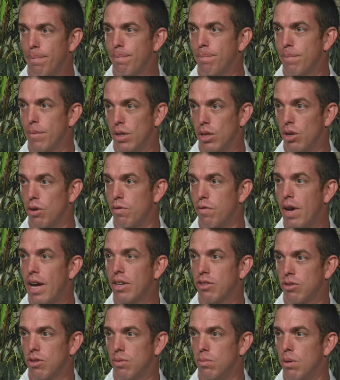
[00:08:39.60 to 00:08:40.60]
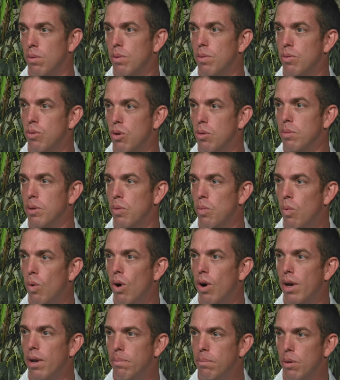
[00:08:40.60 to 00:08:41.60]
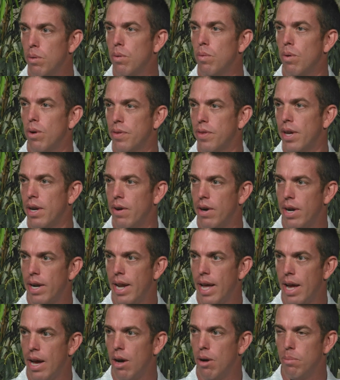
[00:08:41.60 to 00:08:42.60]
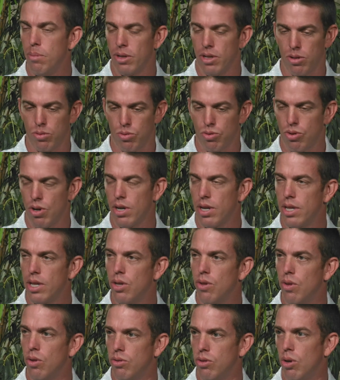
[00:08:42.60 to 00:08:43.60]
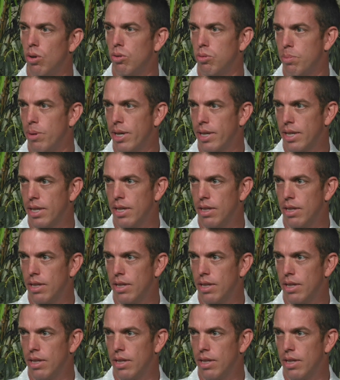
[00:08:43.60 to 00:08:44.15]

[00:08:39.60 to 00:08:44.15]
a little faster than what we would normally want. But we want that right now because we're trying to heal those holes back in.